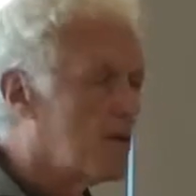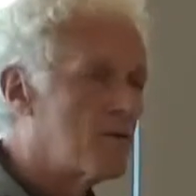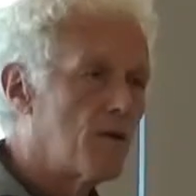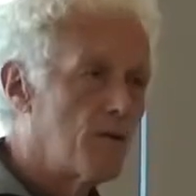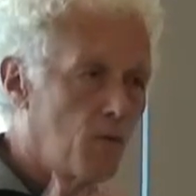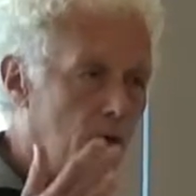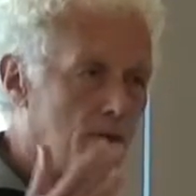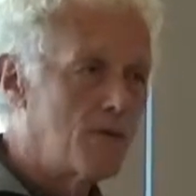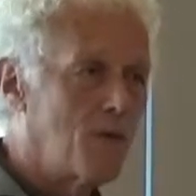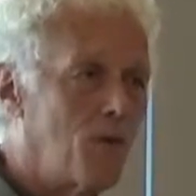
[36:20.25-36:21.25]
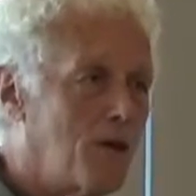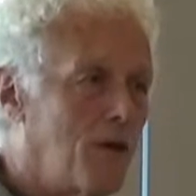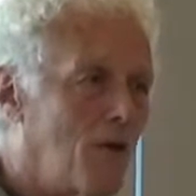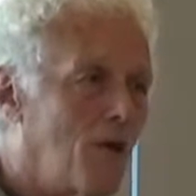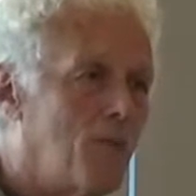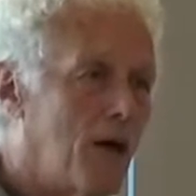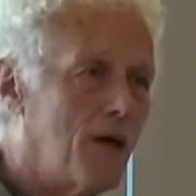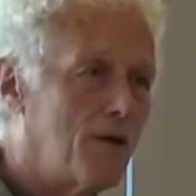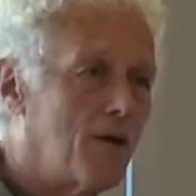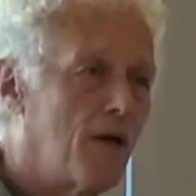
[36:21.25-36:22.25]
So the ones that we know
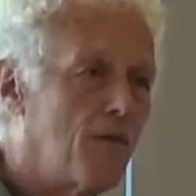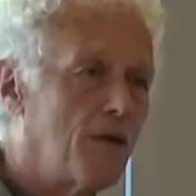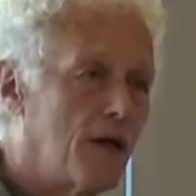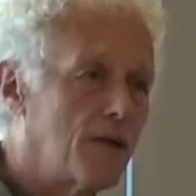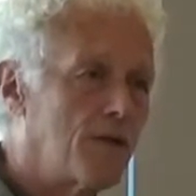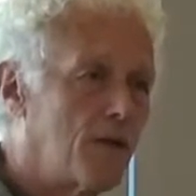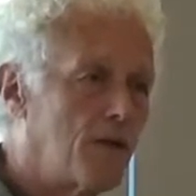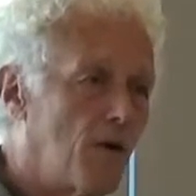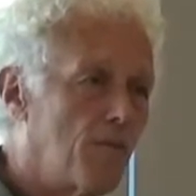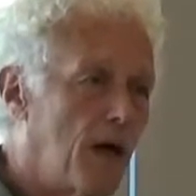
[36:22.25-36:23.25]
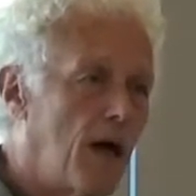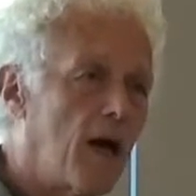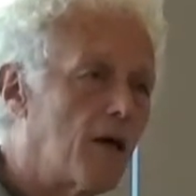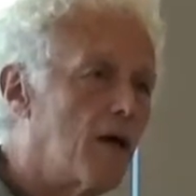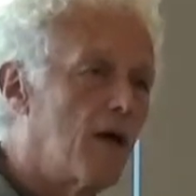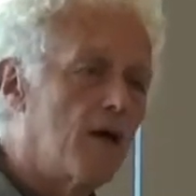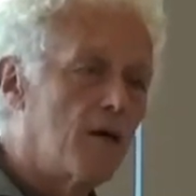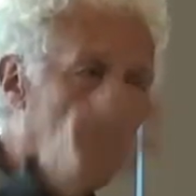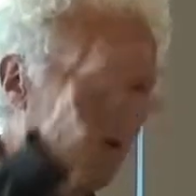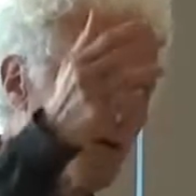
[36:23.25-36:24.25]
about have elected to go back.
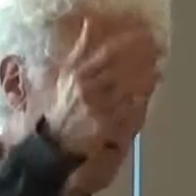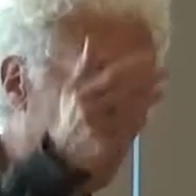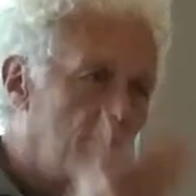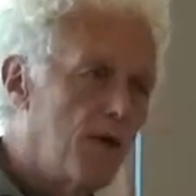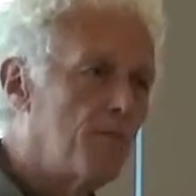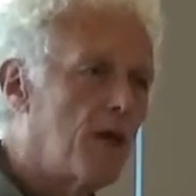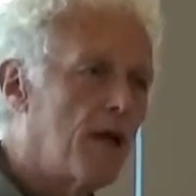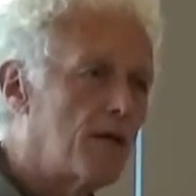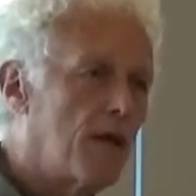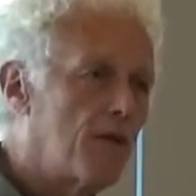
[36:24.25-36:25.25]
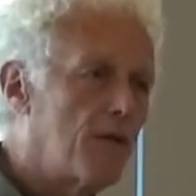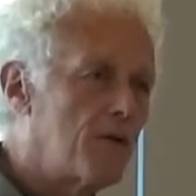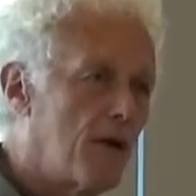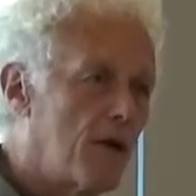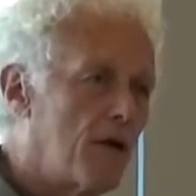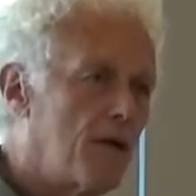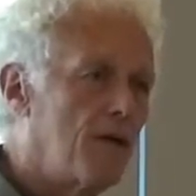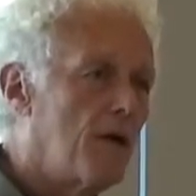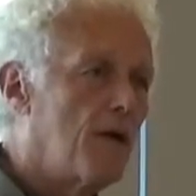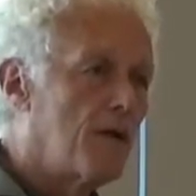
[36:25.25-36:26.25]
They go shooting back down the tunnel,
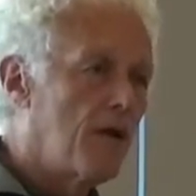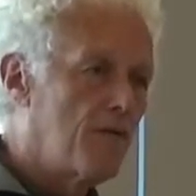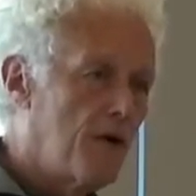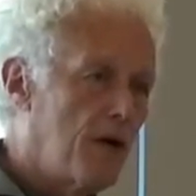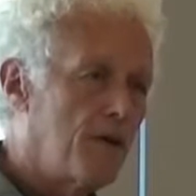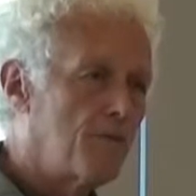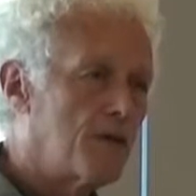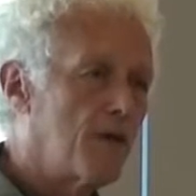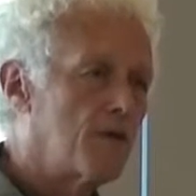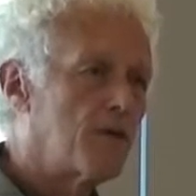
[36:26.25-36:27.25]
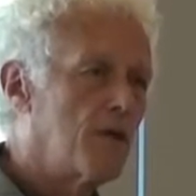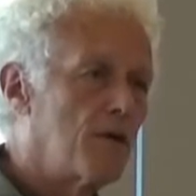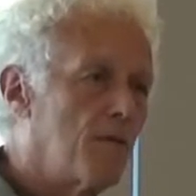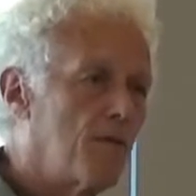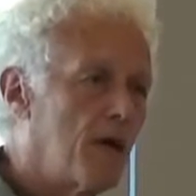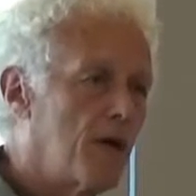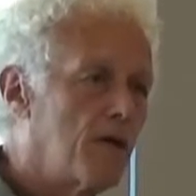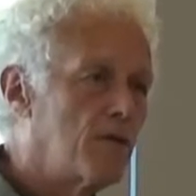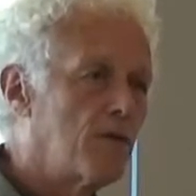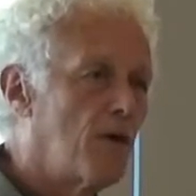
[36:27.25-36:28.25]
they find themselves in their
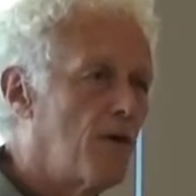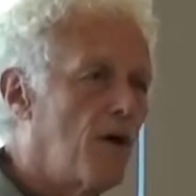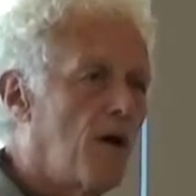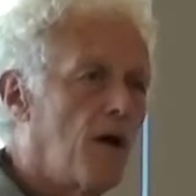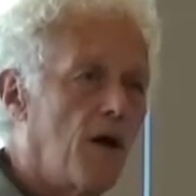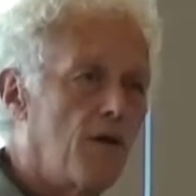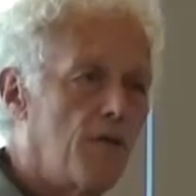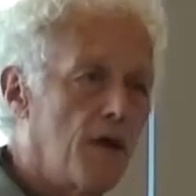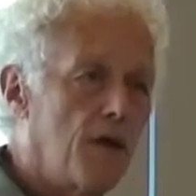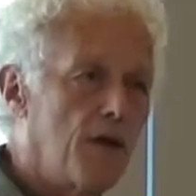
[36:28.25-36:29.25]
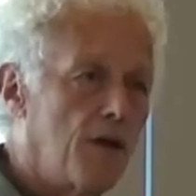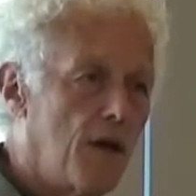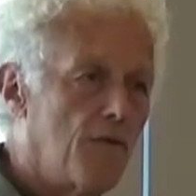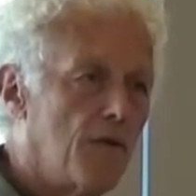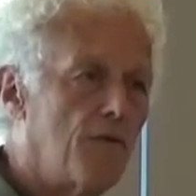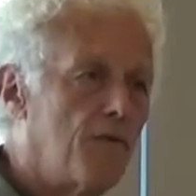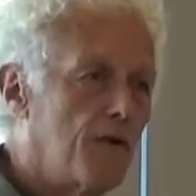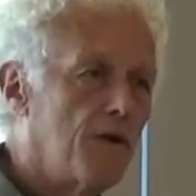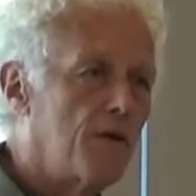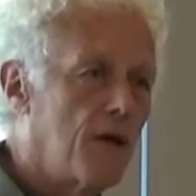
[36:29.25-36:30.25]
bodies, and they never
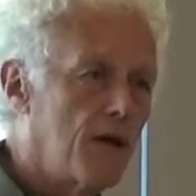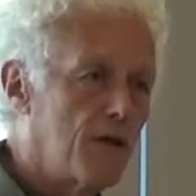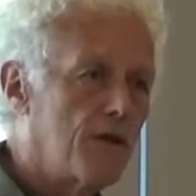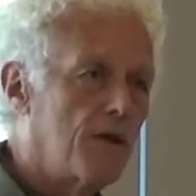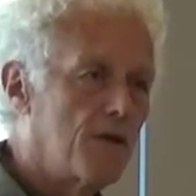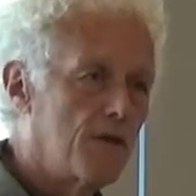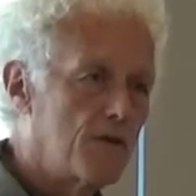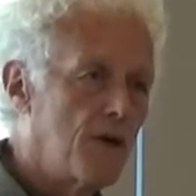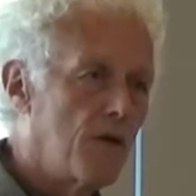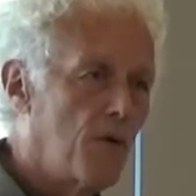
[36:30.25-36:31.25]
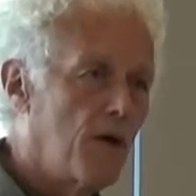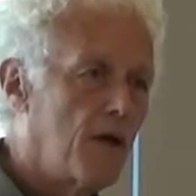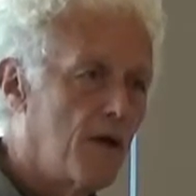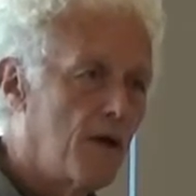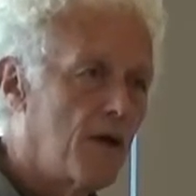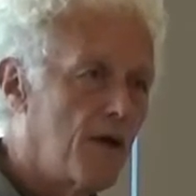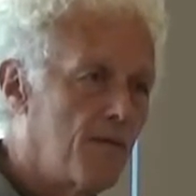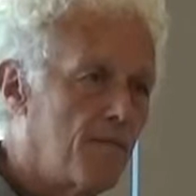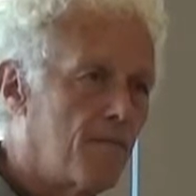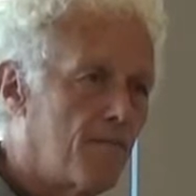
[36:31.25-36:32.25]
fear death in the same way again.
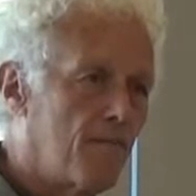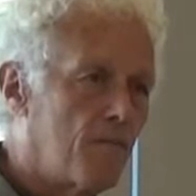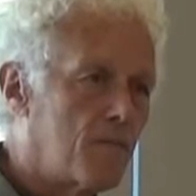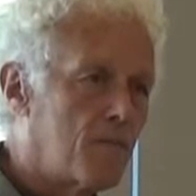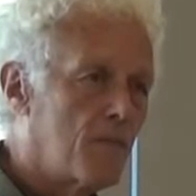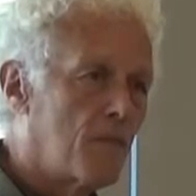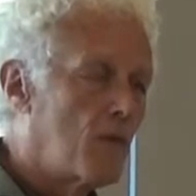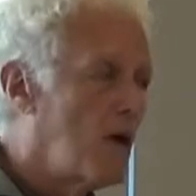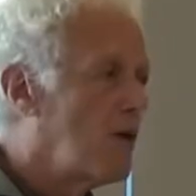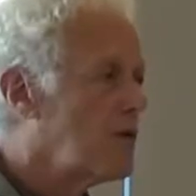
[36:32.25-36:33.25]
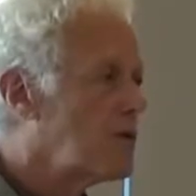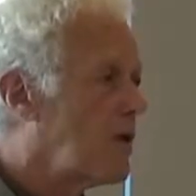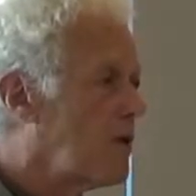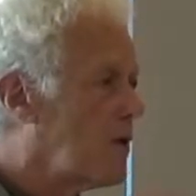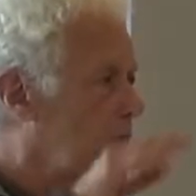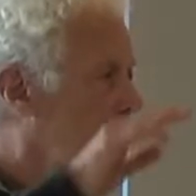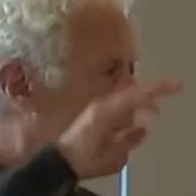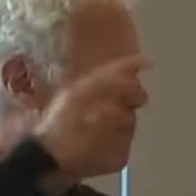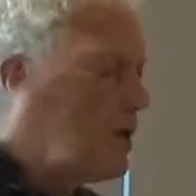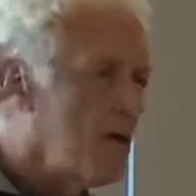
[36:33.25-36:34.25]
Now there's a
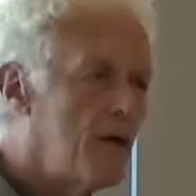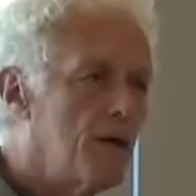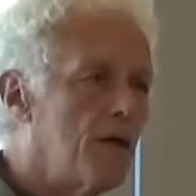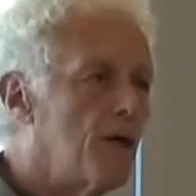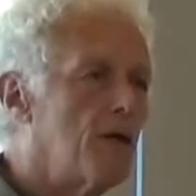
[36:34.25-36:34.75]
big,